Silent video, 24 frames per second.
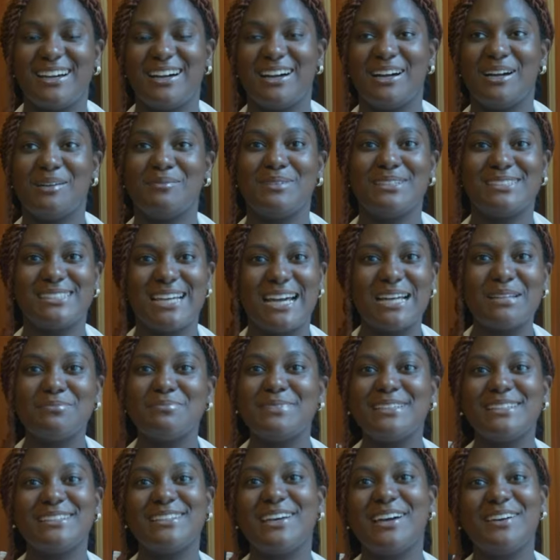I'm a tad
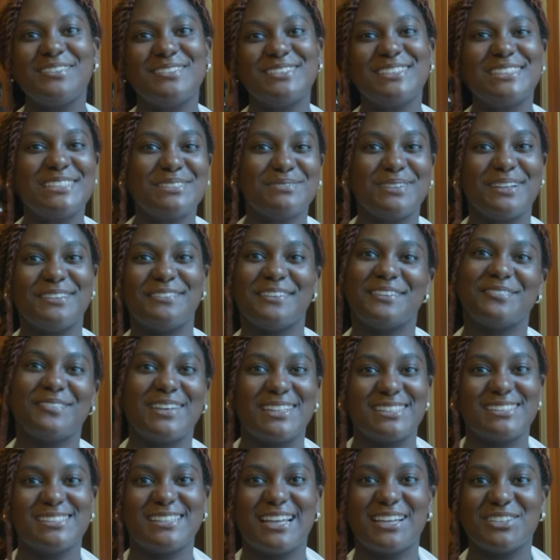bit nervous, but I think
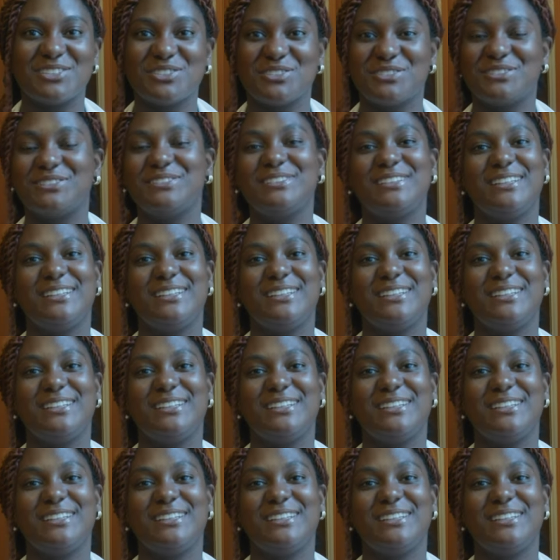that's natural.